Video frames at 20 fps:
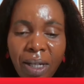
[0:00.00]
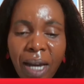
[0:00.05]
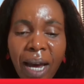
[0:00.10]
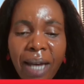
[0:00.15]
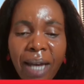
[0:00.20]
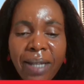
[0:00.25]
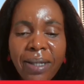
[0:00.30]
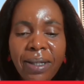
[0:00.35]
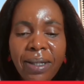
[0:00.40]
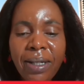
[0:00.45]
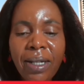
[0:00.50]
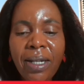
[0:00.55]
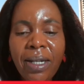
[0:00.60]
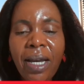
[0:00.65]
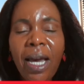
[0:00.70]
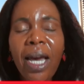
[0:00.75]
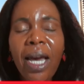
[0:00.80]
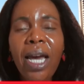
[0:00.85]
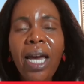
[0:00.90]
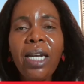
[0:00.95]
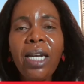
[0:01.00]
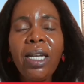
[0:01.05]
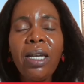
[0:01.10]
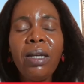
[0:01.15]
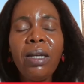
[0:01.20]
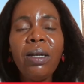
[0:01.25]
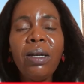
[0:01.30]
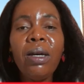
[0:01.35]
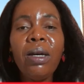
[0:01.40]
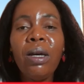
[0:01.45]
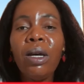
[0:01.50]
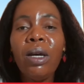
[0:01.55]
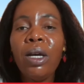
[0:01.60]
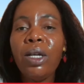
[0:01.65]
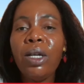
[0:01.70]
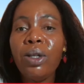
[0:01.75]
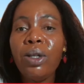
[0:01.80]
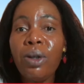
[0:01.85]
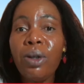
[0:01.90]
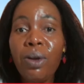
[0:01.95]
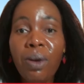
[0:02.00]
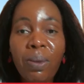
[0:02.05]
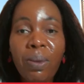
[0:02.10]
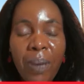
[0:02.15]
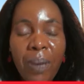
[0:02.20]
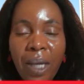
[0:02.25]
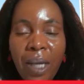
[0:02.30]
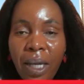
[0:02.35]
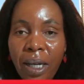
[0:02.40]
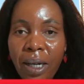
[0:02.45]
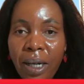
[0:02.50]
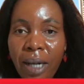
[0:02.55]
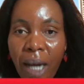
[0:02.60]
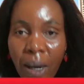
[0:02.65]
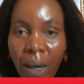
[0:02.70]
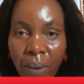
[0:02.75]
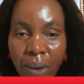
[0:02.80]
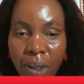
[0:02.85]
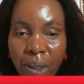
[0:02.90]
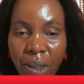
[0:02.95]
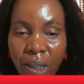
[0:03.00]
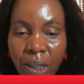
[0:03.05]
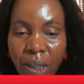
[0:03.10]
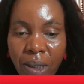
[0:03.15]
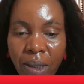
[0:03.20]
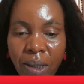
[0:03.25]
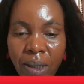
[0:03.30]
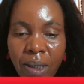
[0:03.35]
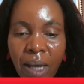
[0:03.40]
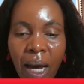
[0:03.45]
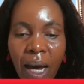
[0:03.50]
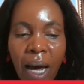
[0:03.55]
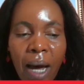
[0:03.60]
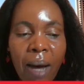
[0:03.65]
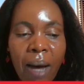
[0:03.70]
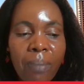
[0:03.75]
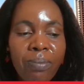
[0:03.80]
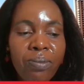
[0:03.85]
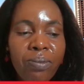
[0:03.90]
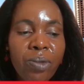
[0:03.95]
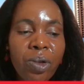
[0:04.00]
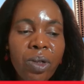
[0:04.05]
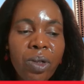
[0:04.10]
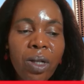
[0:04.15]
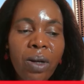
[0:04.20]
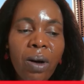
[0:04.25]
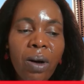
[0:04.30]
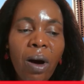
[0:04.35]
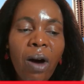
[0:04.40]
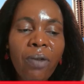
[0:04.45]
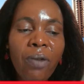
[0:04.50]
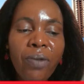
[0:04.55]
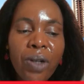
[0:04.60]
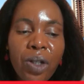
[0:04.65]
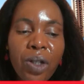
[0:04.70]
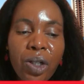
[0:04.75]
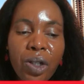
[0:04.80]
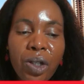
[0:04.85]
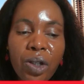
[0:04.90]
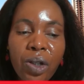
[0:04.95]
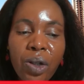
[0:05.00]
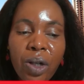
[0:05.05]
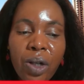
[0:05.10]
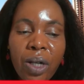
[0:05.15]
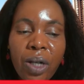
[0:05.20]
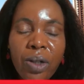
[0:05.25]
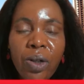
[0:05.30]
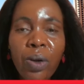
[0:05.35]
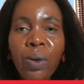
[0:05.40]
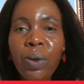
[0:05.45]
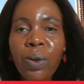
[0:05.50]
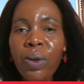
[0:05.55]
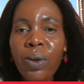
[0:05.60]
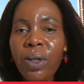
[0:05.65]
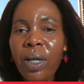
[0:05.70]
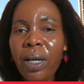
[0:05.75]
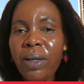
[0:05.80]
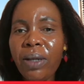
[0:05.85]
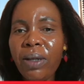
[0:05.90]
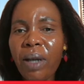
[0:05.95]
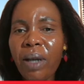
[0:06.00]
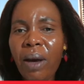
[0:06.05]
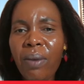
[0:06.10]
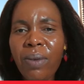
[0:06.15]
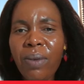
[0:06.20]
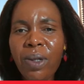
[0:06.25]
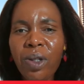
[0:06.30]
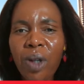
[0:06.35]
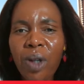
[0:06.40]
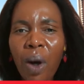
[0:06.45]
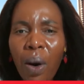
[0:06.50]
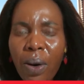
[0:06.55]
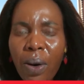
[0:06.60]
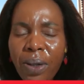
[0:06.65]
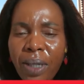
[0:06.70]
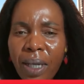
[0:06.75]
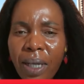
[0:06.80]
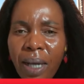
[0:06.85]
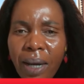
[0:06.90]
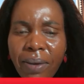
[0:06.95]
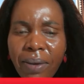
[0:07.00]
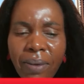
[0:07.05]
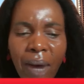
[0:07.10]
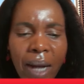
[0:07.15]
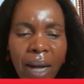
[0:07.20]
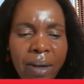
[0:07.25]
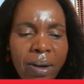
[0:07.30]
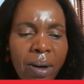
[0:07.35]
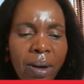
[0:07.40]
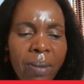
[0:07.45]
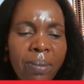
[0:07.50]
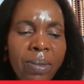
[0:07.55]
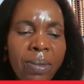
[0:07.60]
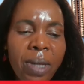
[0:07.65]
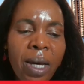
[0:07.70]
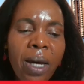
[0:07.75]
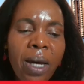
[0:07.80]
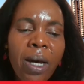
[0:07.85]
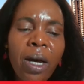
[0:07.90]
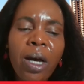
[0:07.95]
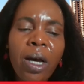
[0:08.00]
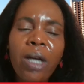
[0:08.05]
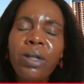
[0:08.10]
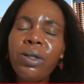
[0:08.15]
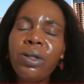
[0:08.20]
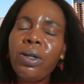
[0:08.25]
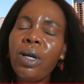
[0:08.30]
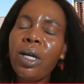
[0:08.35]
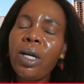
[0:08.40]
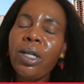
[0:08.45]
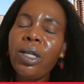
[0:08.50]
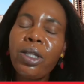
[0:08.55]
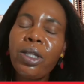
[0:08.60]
test in any European languages, often was chosen at random to